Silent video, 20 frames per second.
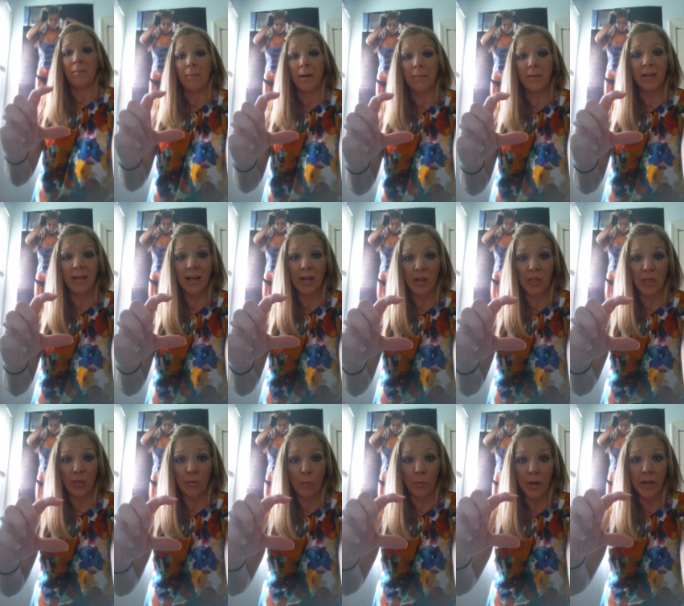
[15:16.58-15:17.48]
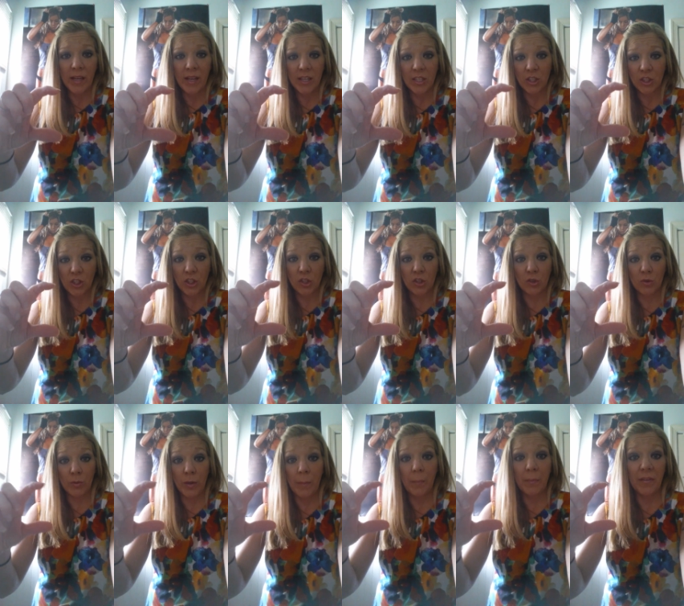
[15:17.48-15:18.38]
maybe like a three inch
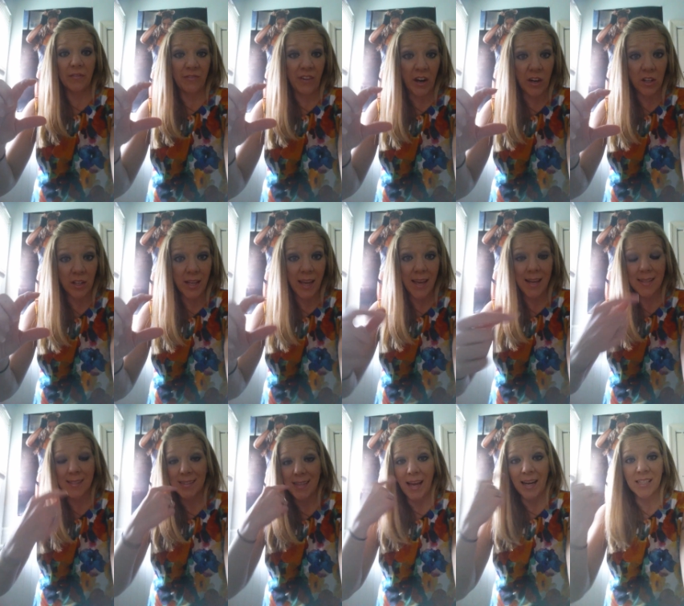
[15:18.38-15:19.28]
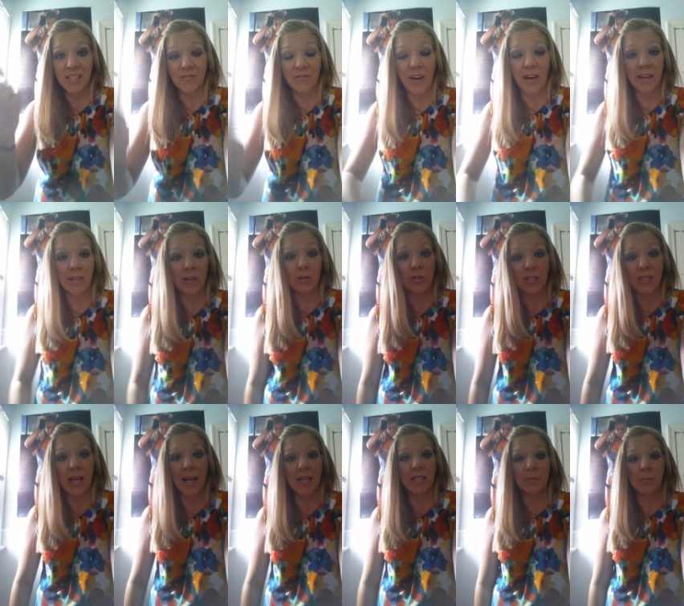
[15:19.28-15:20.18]
strip of funnel cake, satisfied those
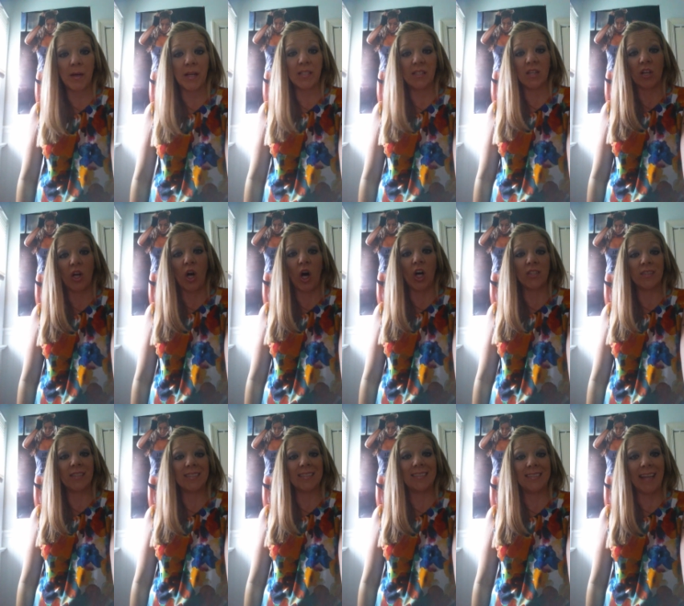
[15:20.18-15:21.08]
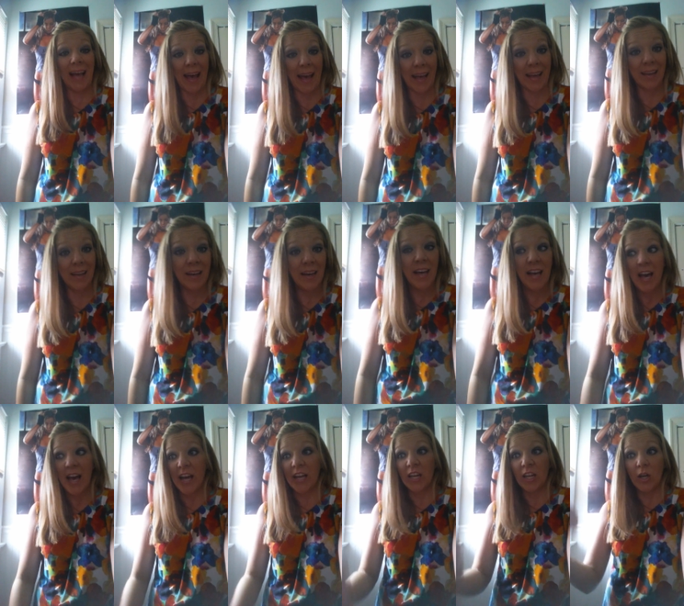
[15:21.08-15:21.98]
taste buds, and called it a day.
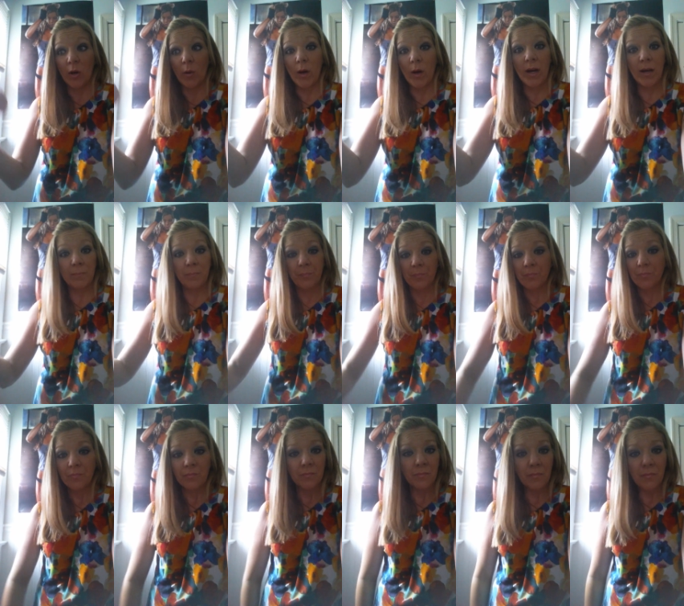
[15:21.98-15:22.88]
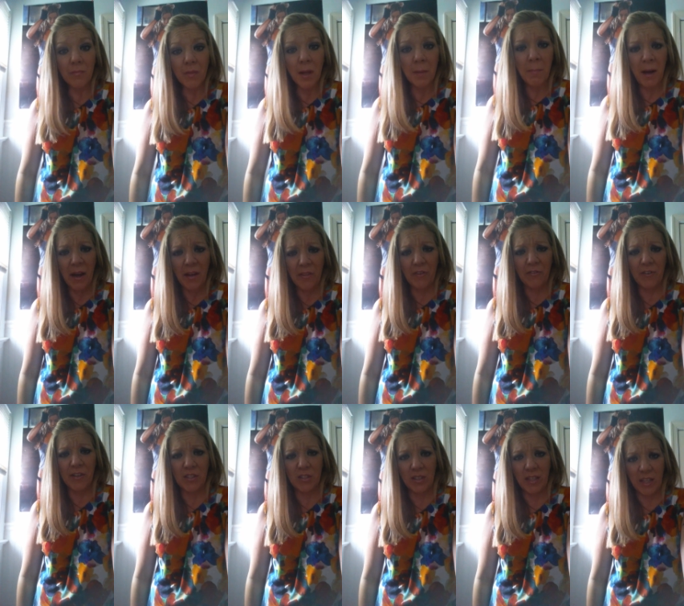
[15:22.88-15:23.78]
And you know what? My other
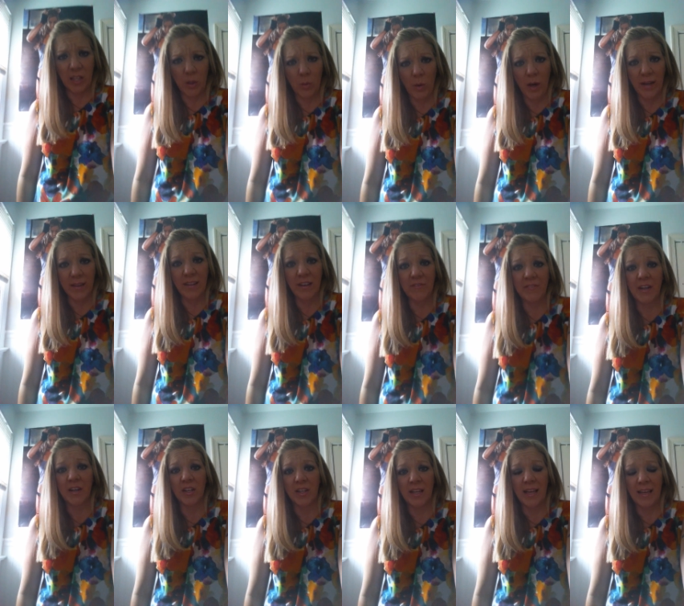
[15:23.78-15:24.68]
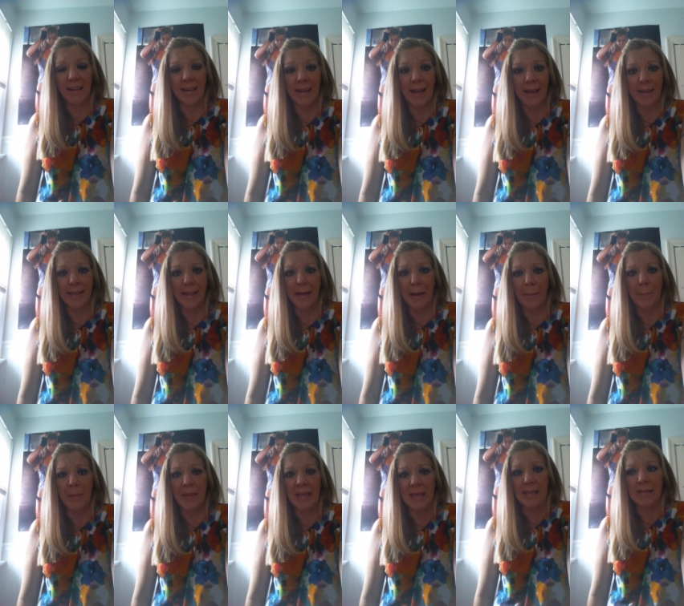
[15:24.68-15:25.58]
friends are like, You wanted that funnel cake and you had like a
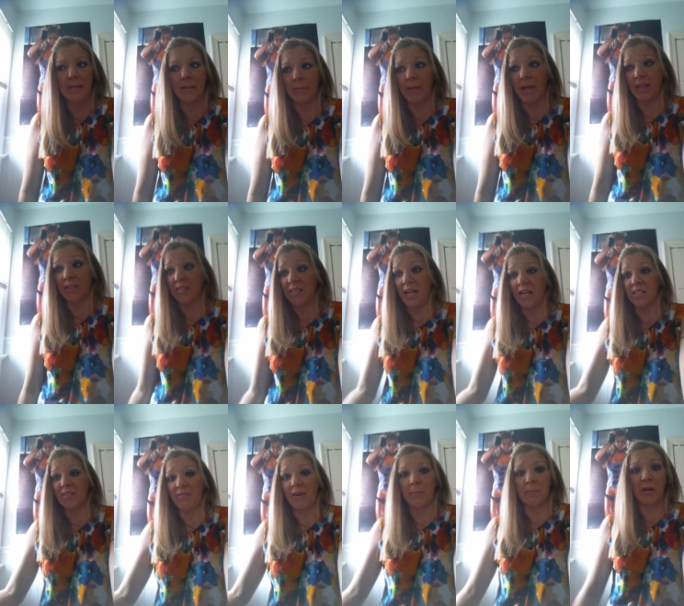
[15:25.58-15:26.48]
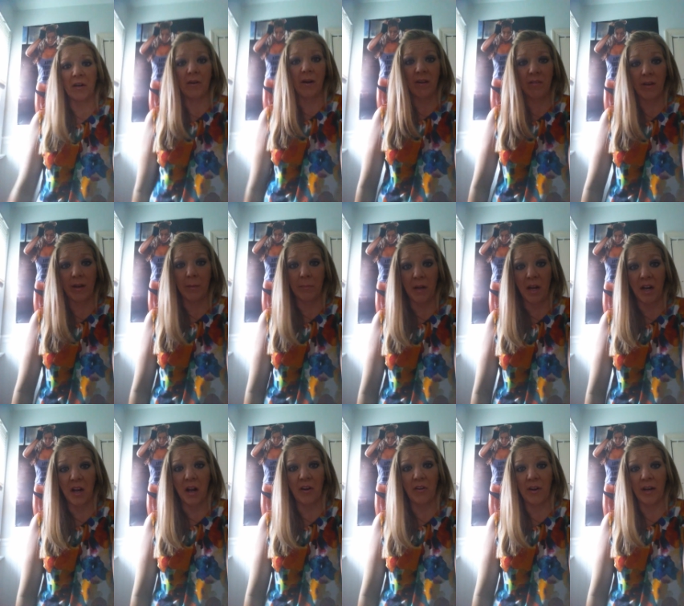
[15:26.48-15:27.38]
piece. I'm like, Satisfied my craving. I'm
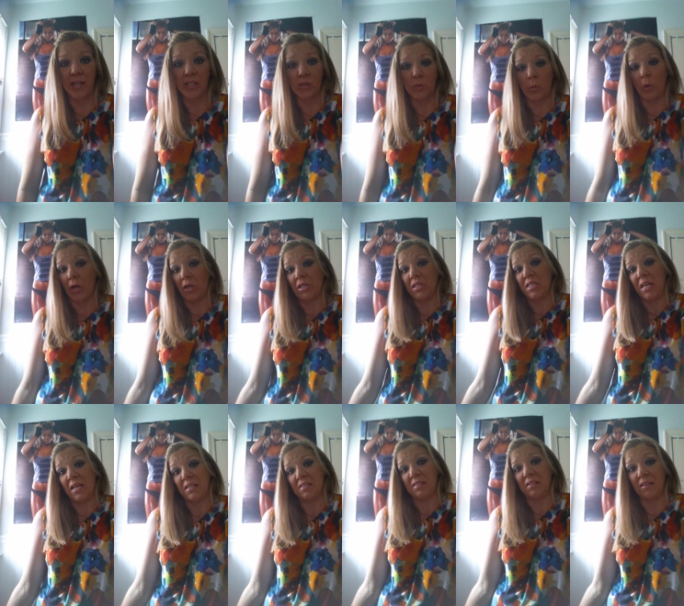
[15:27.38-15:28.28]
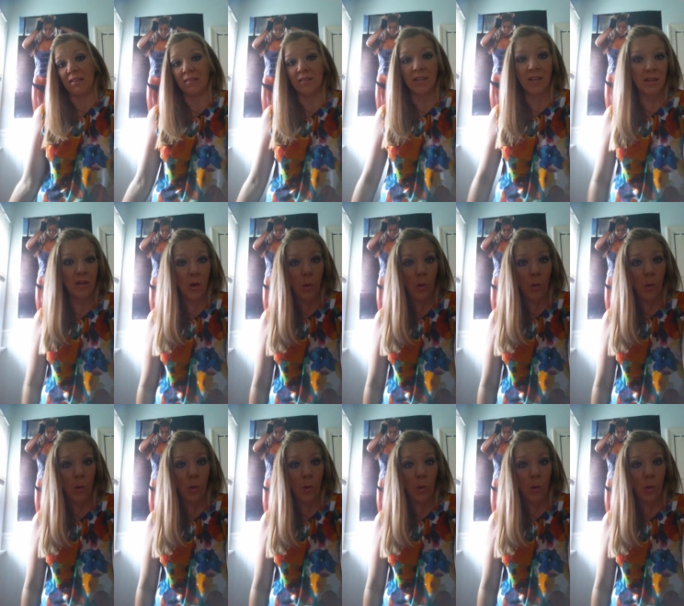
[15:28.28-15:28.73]
not hungry. I just wanted to taste it.